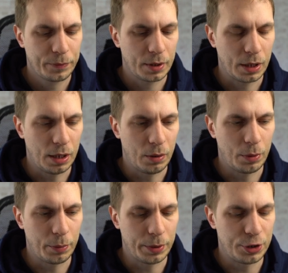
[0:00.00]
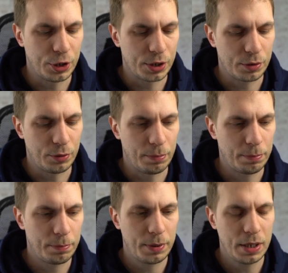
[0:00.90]
And when we just
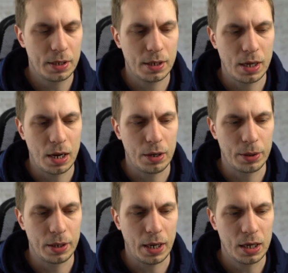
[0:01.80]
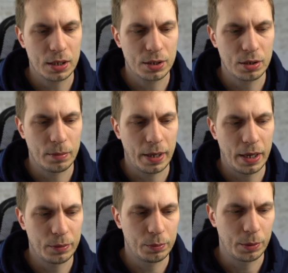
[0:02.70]
repeat now the ls
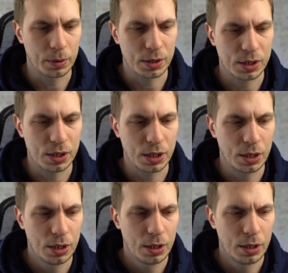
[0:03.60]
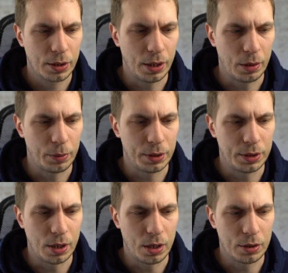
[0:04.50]
command, we will see that we
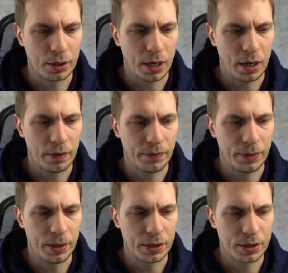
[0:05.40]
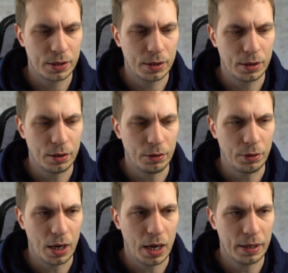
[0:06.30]
don't have this
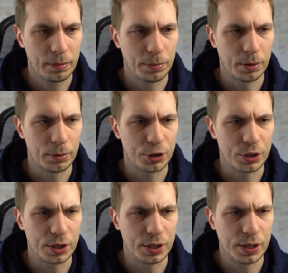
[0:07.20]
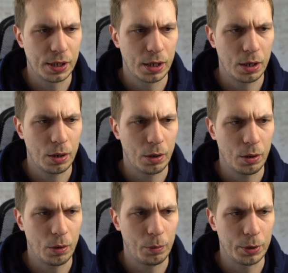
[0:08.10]
write permissions here,
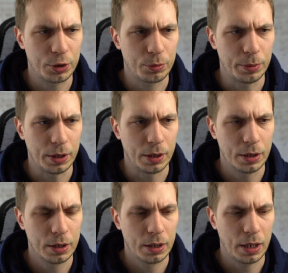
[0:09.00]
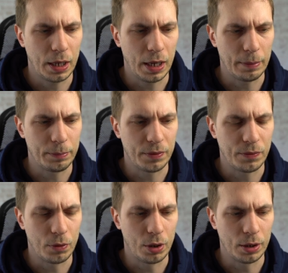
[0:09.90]
which we had
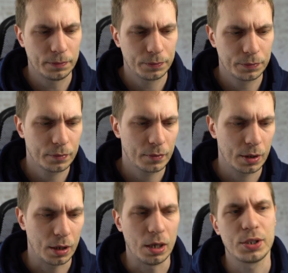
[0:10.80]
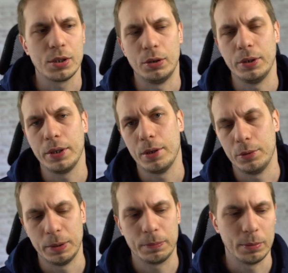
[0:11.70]
before. The
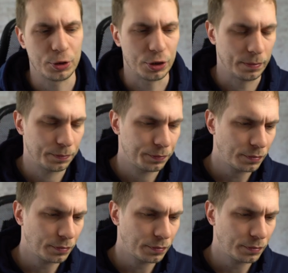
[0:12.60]
read permission.